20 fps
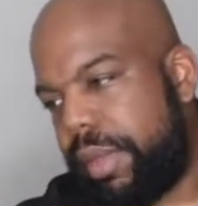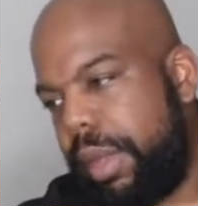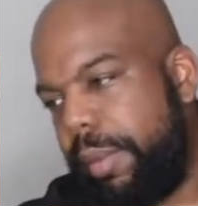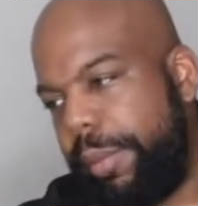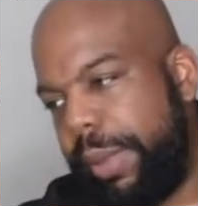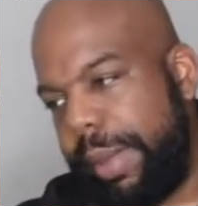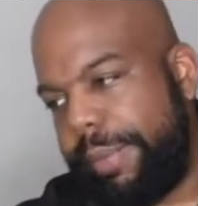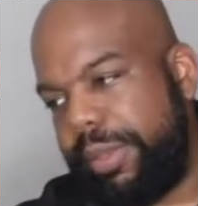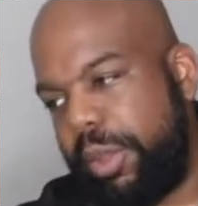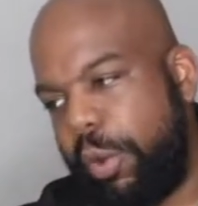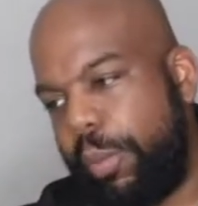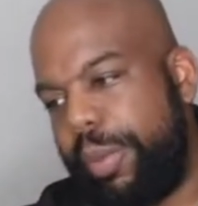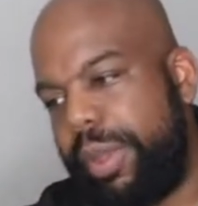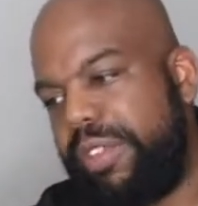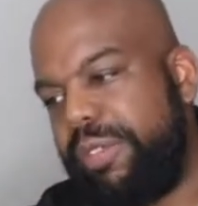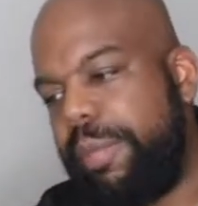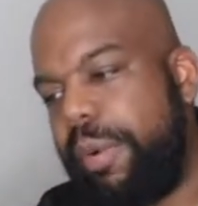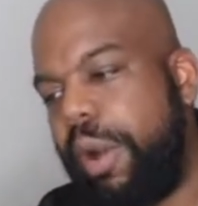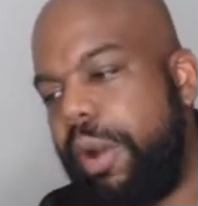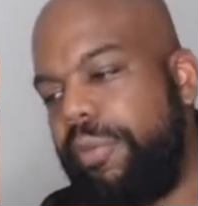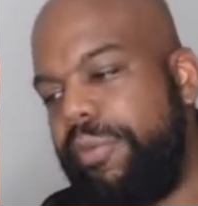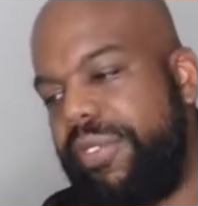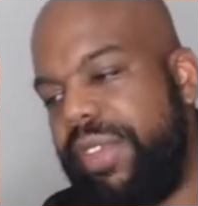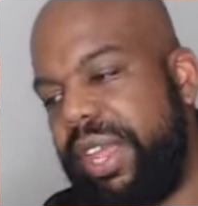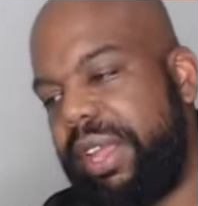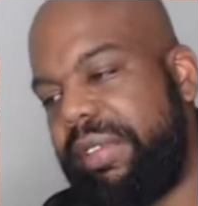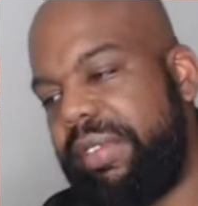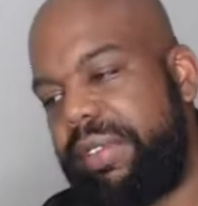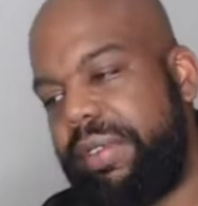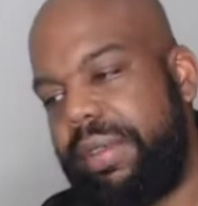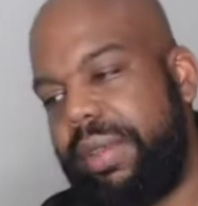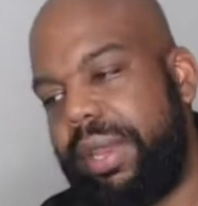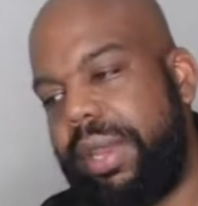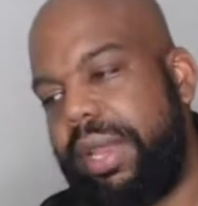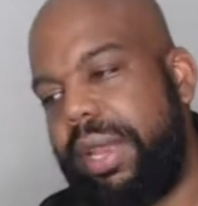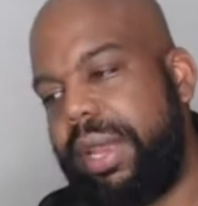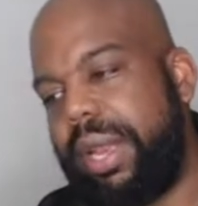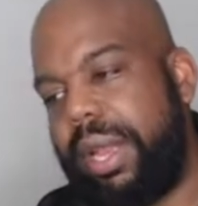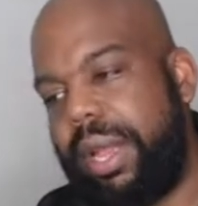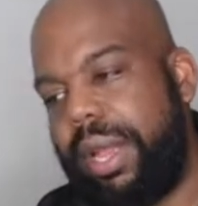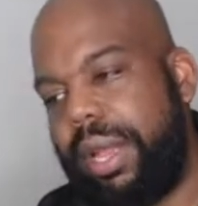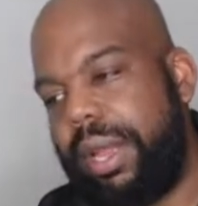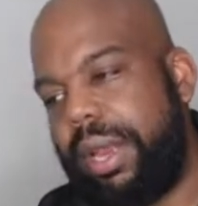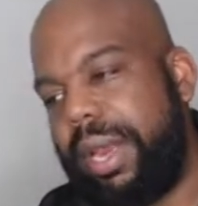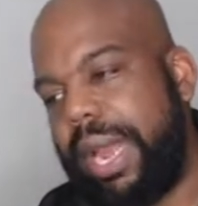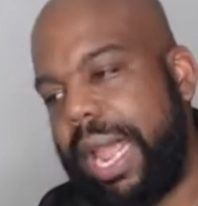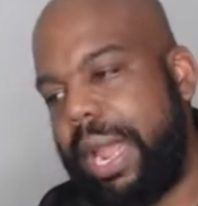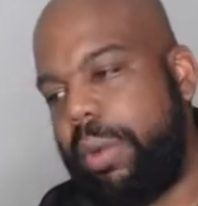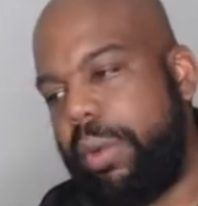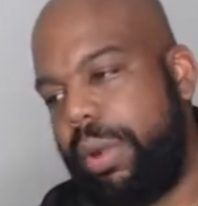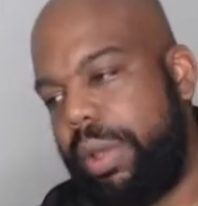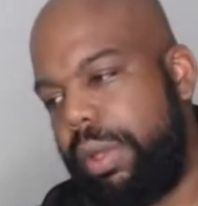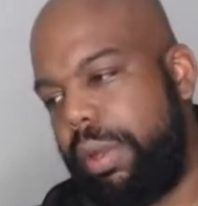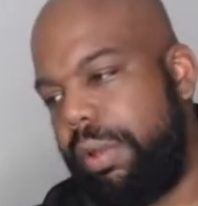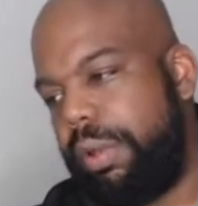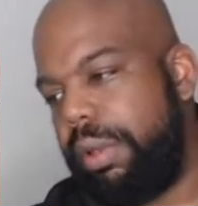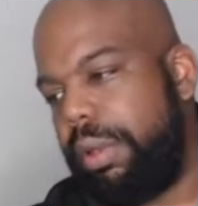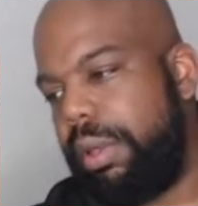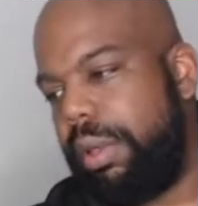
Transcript: Pepto-Bismol, Vicks, NyQuil,